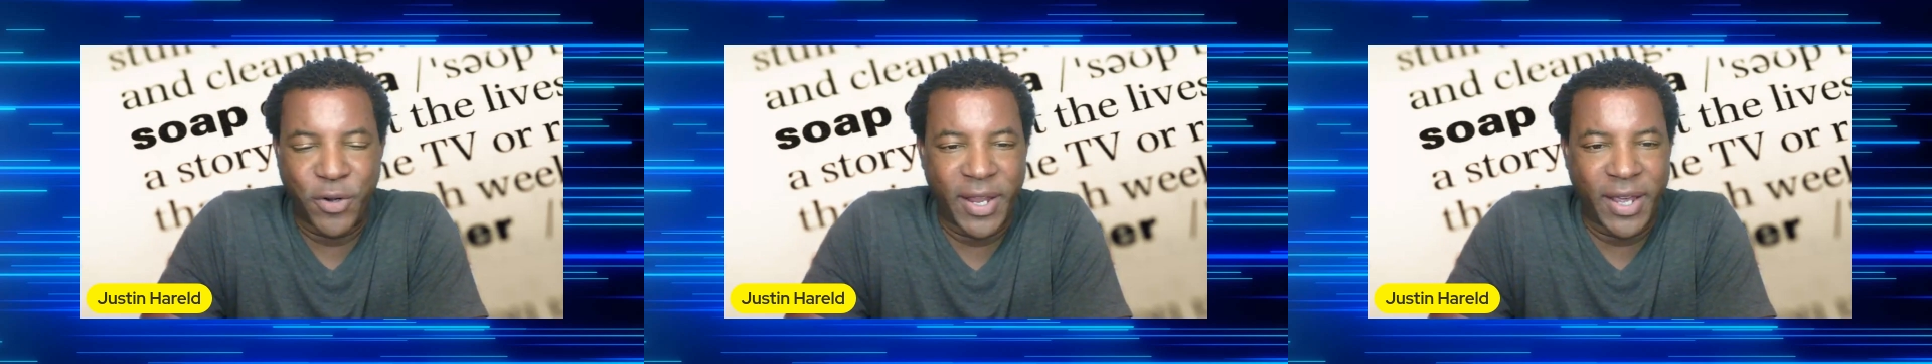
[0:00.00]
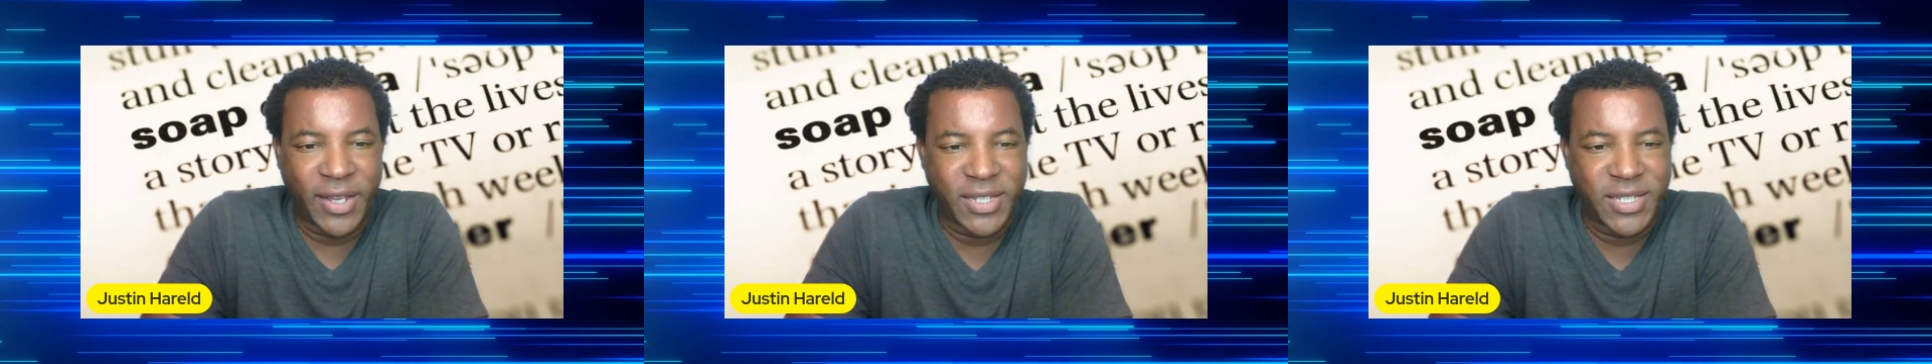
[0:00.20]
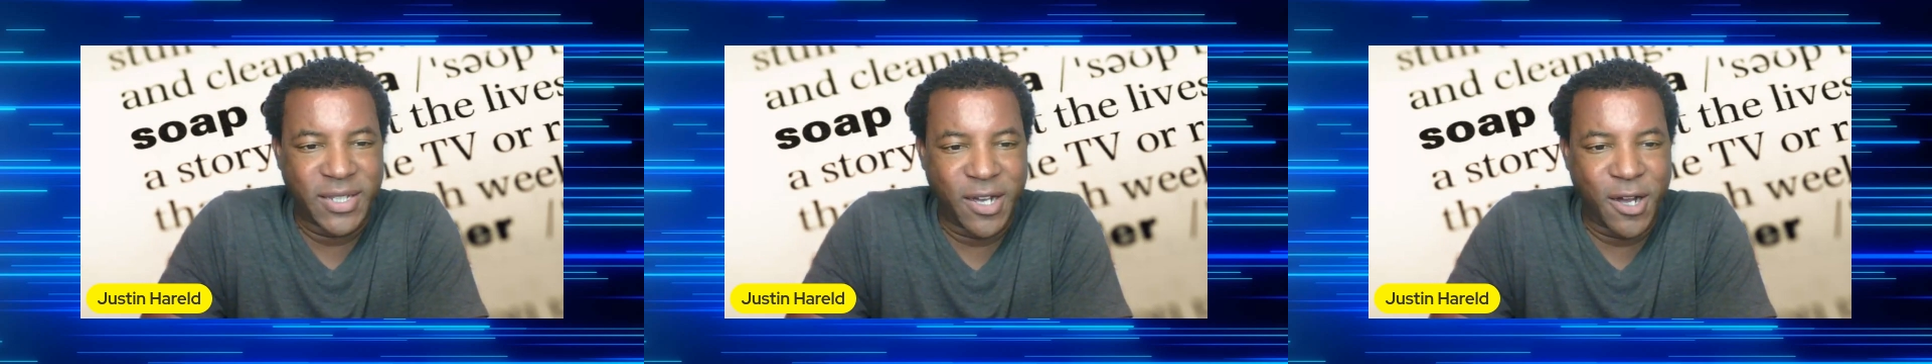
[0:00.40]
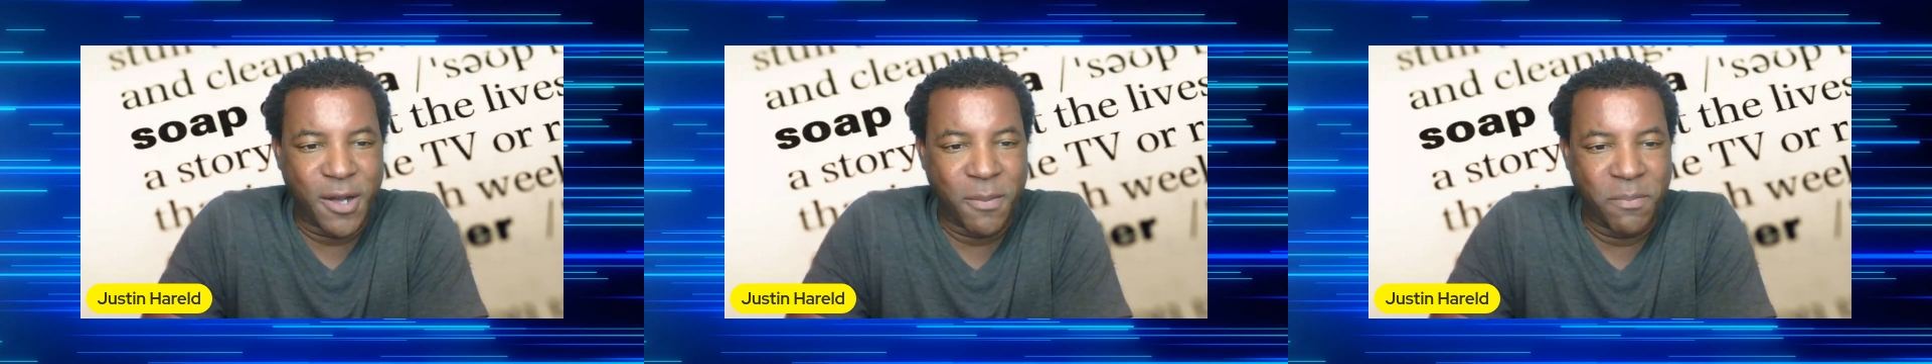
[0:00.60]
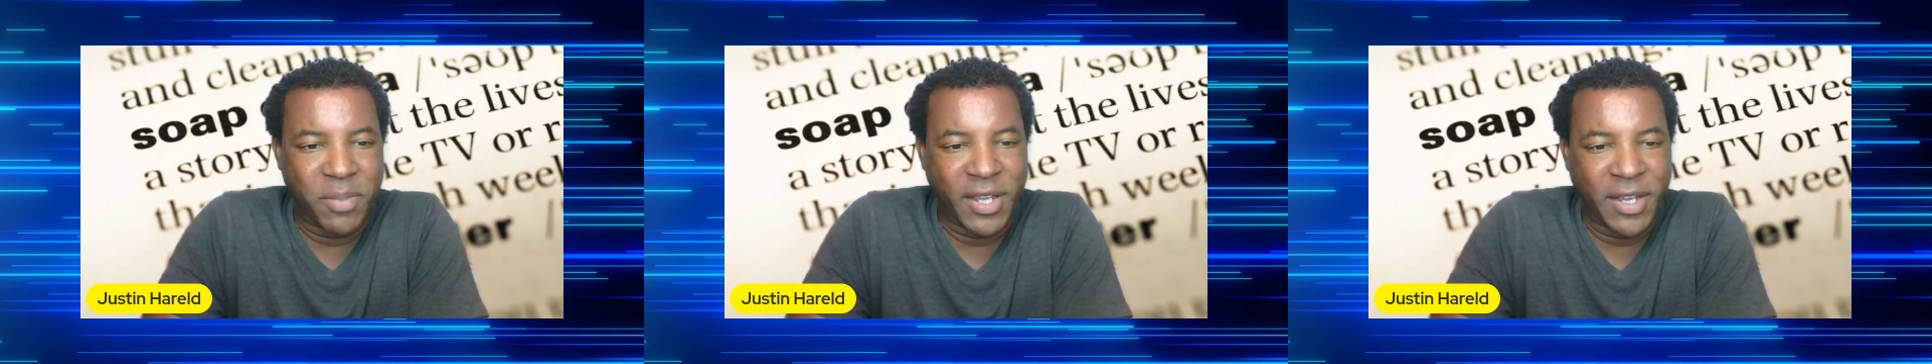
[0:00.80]
next
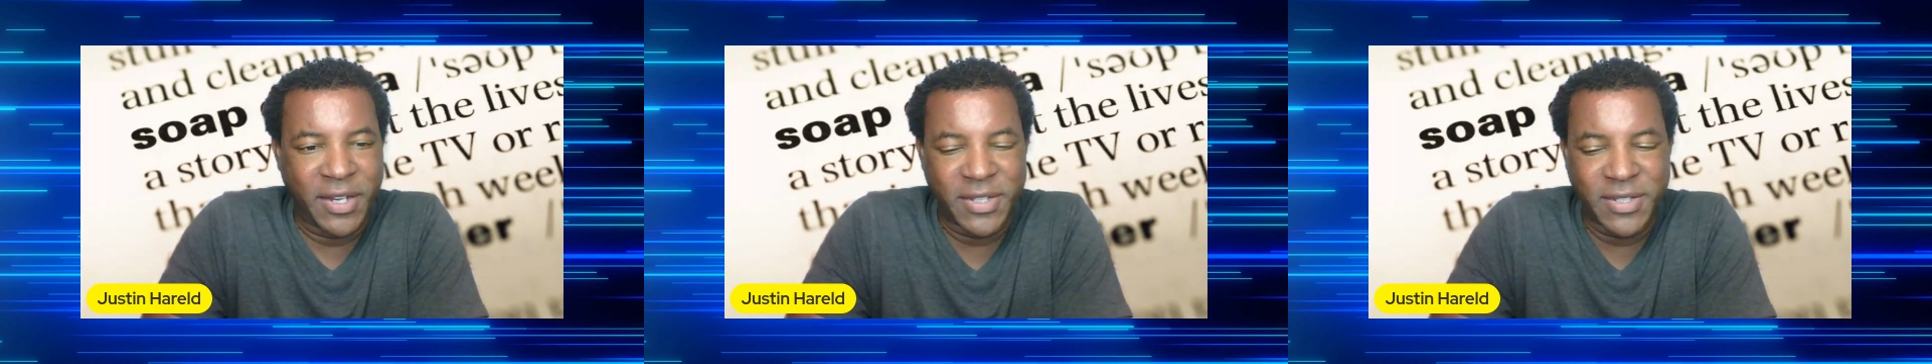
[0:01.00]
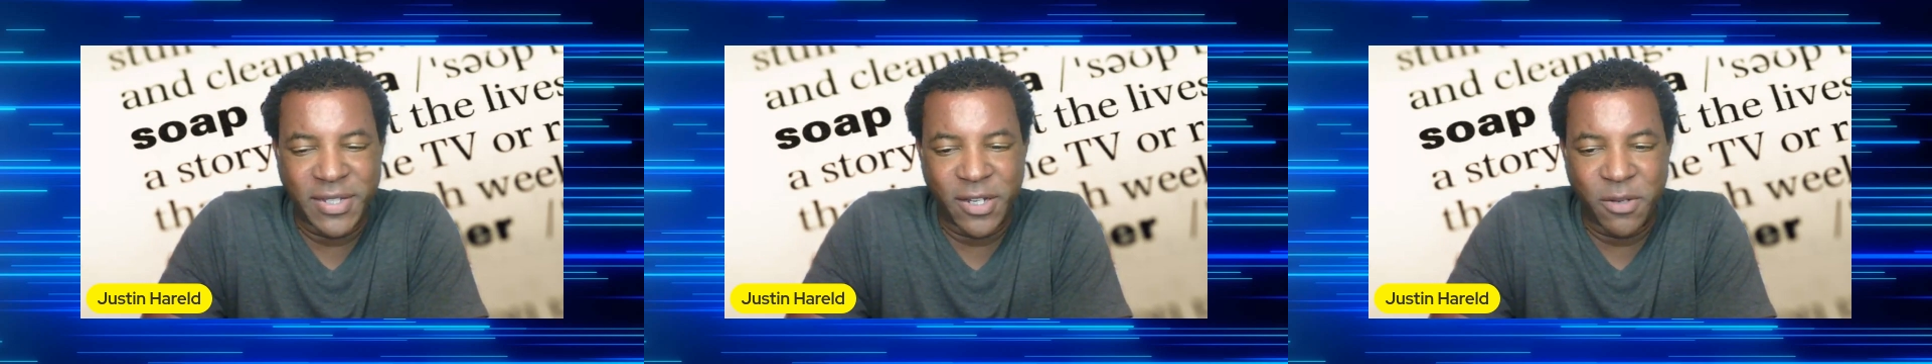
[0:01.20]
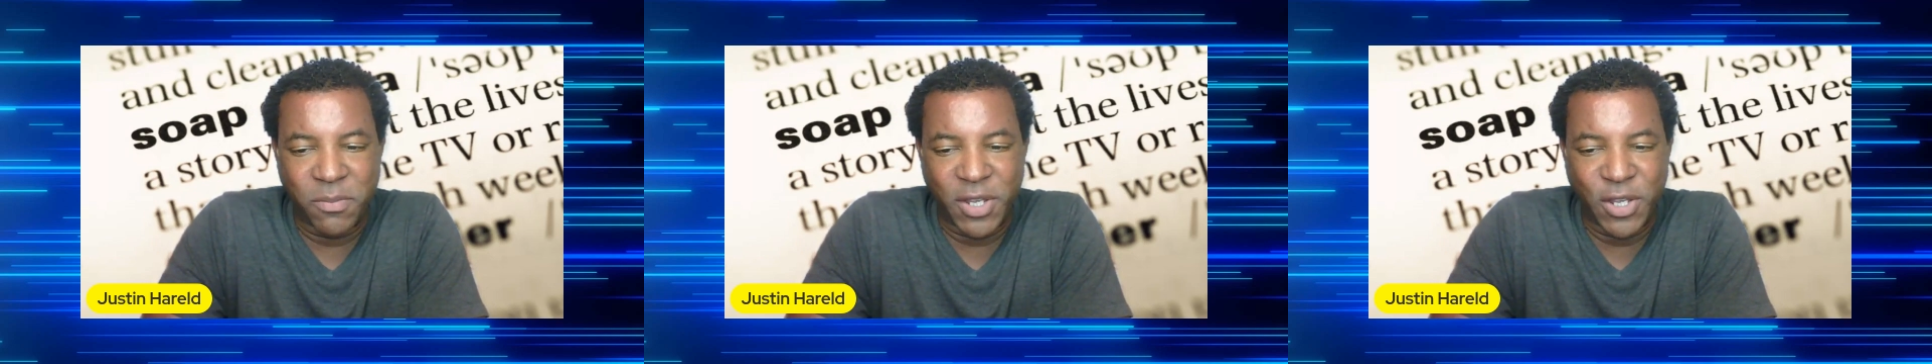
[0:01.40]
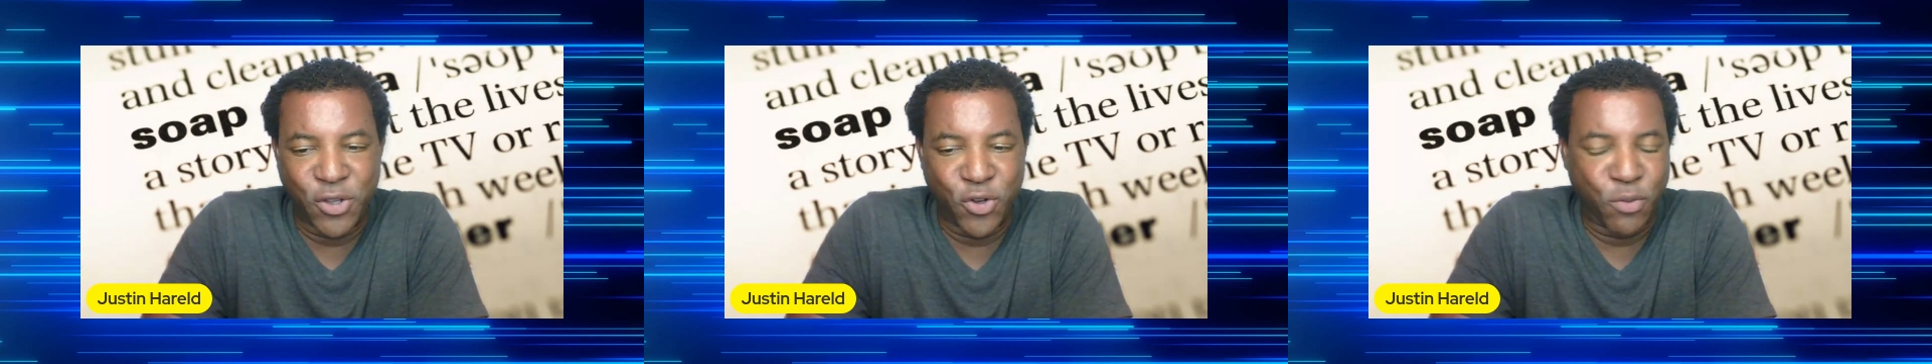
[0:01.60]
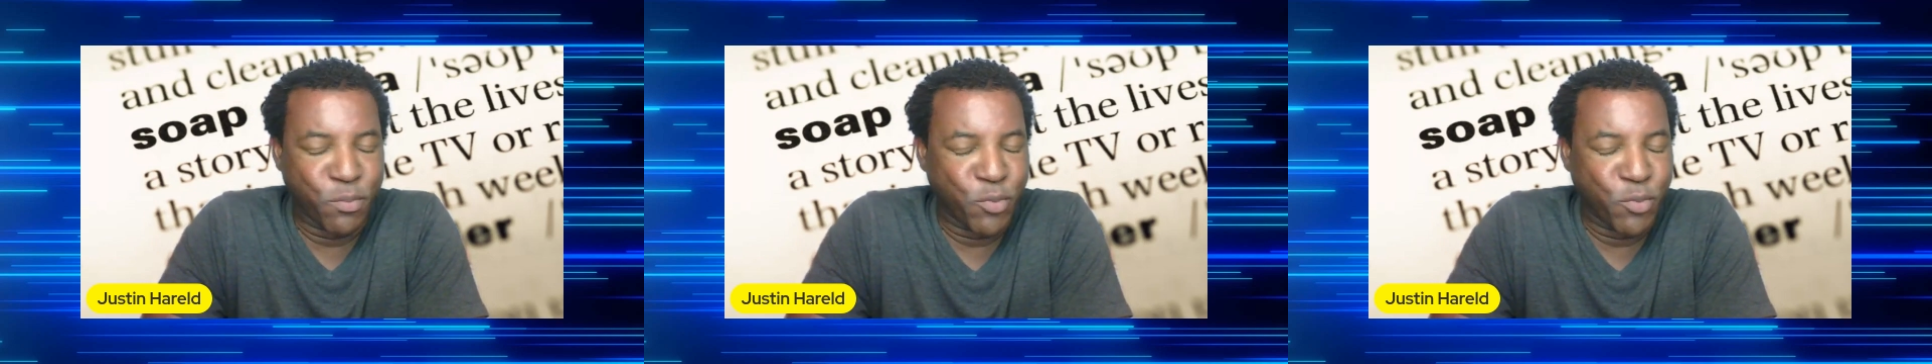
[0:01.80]
plan is going to be or